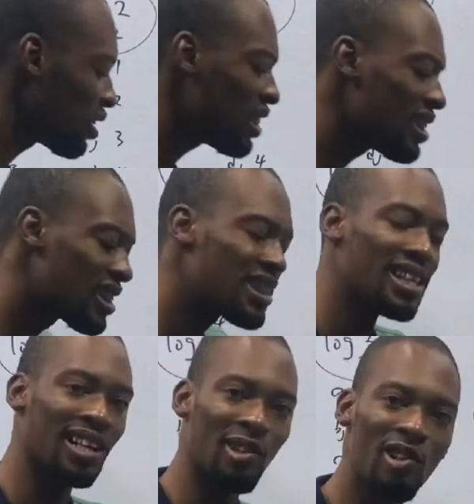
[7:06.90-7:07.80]
indices
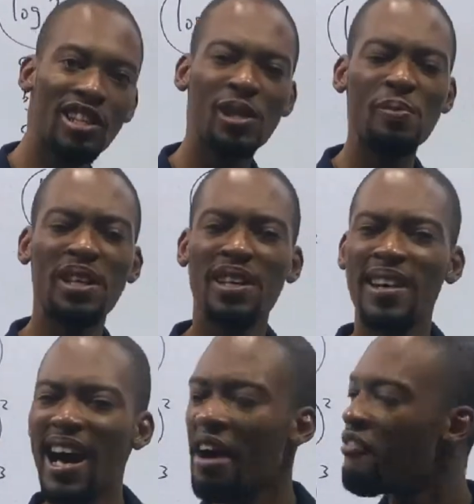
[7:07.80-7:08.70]
and logarithm
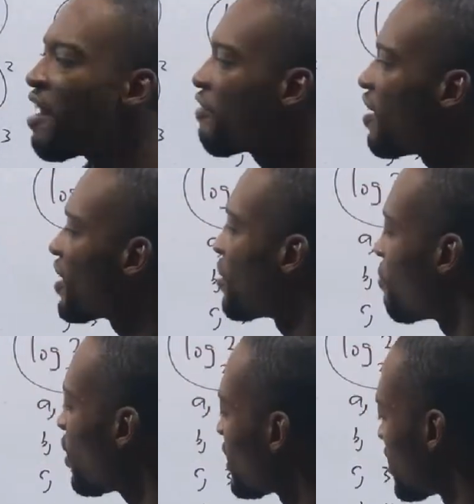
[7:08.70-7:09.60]
are very, very
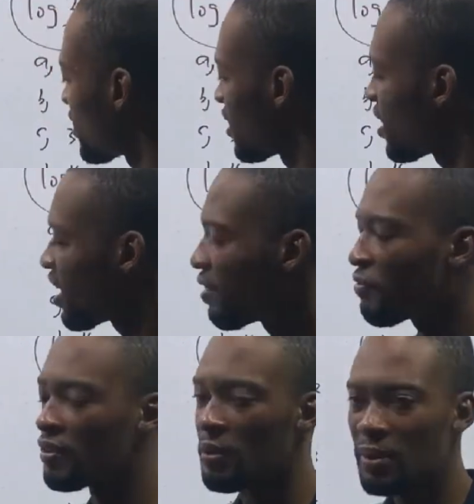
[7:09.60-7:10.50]
important
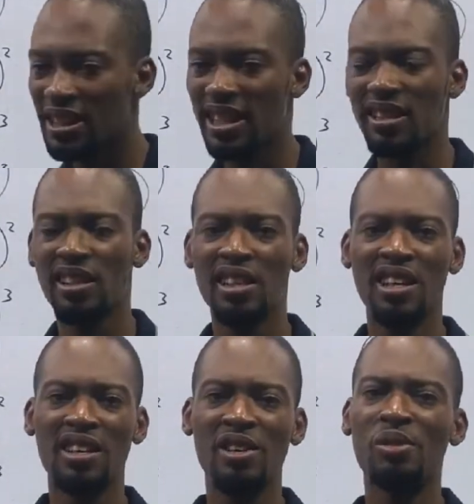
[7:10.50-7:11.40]
and fundamental.
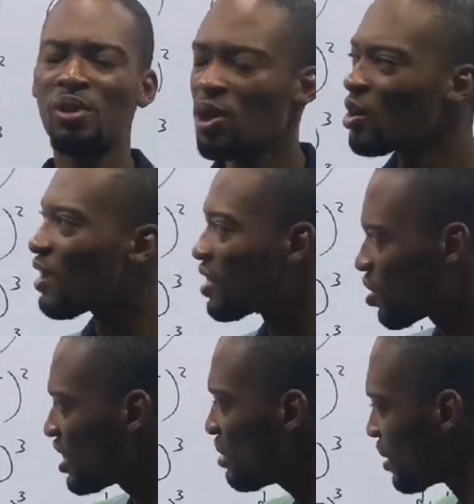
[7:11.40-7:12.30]
So long you are
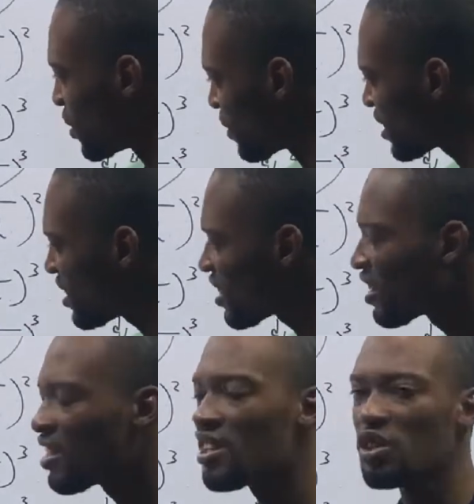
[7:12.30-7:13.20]
studying mathematics,
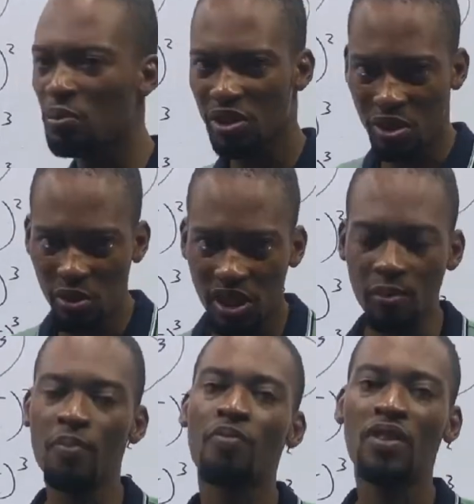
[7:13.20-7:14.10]
you must know
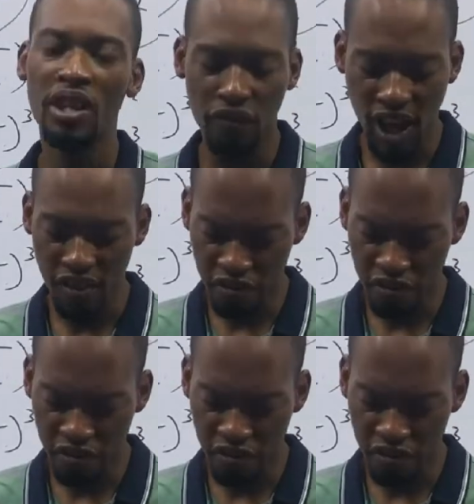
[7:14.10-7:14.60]
them. If you are a